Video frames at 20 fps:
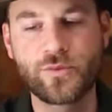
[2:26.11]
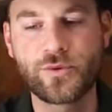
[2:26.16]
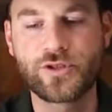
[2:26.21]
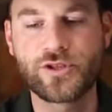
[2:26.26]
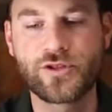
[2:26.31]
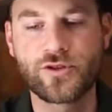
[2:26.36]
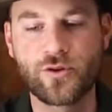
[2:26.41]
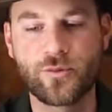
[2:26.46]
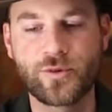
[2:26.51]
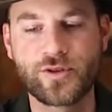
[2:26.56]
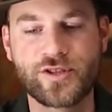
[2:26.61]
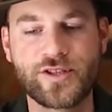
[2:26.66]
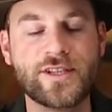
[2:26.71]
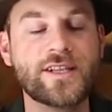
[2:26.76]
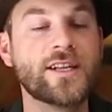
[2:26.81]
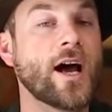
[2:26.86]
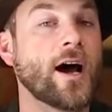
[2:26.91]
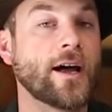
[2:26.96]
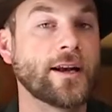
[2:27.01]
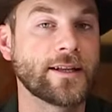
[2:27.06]
which is almost
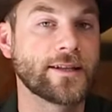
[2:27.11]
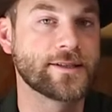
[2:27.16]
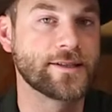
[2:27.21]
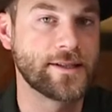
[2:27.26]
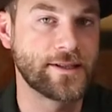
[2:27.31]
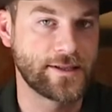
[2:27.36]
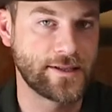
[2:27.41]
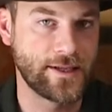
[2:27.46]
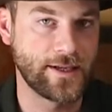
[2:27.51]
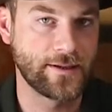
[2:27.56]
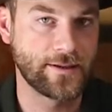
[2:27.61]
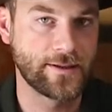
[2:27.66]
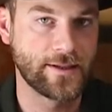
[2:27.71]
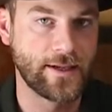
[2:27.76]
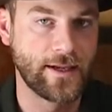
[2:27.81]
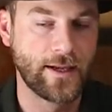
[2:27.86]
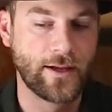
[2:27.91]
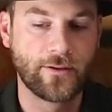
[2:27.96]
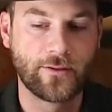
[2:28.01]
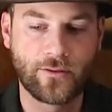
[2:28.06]
non-existent
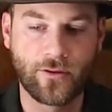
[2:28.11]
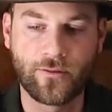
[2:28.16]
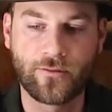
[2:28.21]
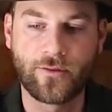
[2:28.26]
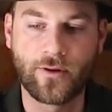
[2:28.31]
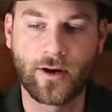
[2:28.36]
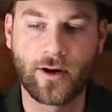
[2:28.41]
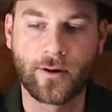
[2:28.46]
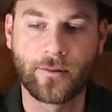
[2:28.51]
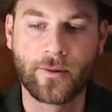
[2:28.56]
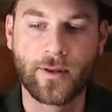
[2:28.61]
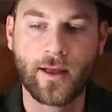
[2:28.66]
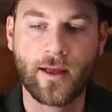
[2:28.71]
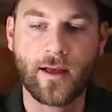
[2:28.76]
so far.